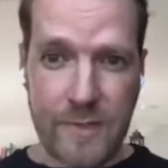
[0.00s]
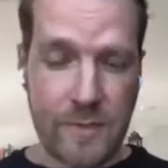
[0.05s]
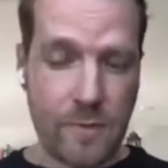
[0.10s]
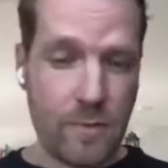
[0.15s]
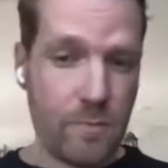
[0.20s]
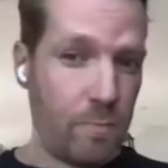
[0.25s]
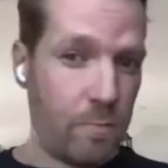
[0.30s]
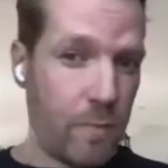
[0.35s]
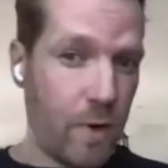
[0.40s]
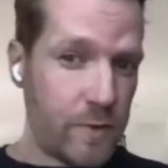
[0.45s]

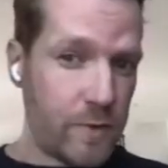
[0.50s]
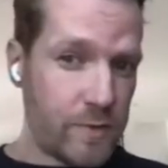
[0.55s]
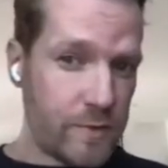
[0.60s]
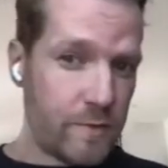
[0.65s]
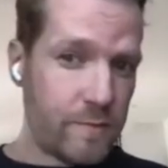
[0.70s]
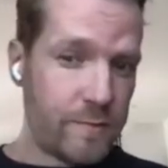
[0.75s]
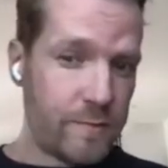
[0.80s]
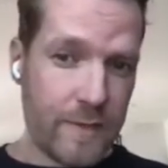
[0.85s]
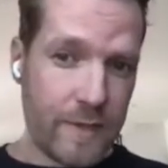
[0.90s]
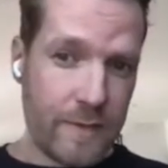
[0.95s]
So most
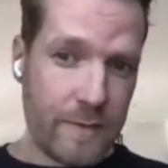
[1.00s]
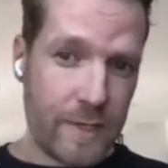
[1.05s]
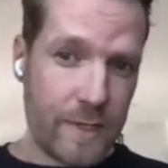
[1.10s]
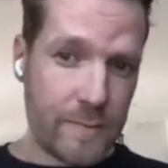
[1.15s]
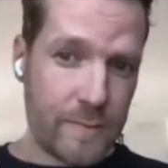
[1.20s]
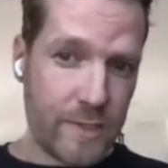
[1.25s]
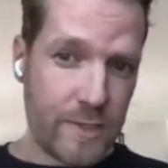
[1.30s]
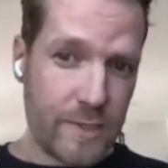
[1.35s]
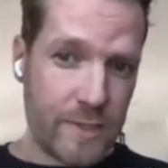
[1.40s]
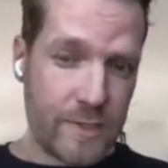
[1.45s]
of the,
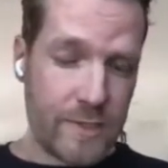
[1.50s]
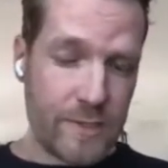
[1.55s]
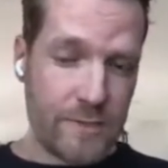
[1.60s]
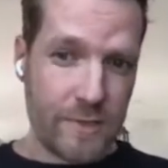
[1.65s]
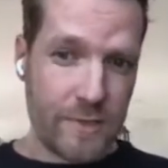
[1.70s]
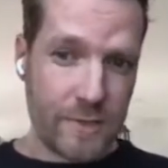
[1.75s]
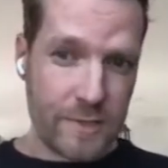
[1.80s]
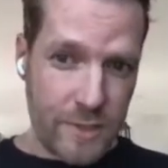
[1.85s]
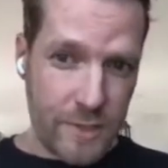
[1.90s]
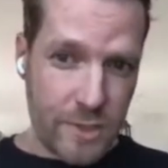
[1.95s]
especially
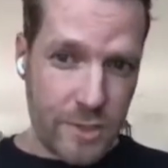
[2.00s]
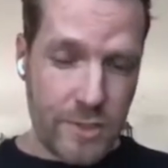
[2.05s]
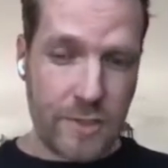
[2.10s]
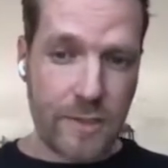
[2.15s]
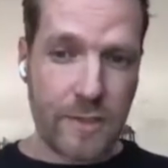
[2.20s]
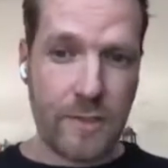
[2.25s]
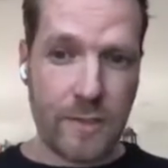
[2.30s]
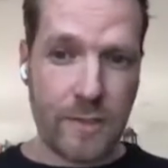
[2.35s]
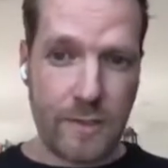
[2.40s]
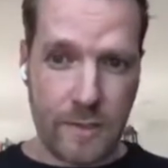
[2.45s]

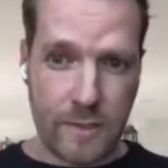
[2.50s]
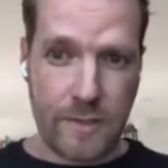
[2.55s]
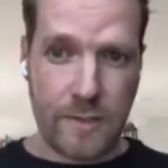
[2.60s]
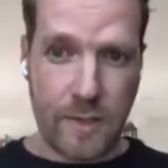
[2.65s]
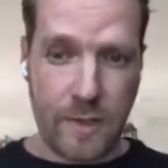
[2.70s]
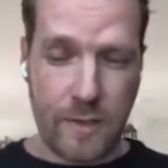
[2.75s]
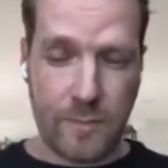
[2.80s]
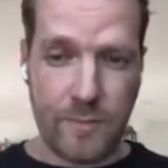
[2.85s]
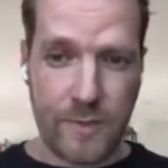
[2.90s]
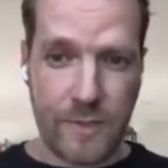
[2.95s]
traditional
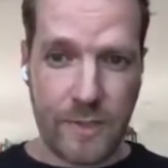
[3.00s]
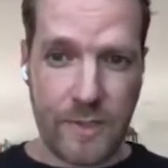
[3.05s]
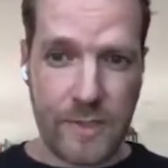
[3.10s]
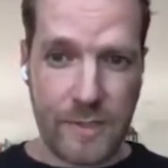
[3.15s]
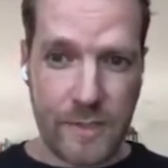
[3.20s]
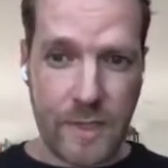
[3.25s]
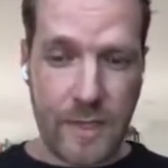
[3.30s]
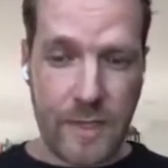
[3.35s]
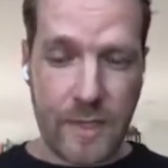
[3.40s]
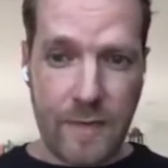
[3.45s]
companies,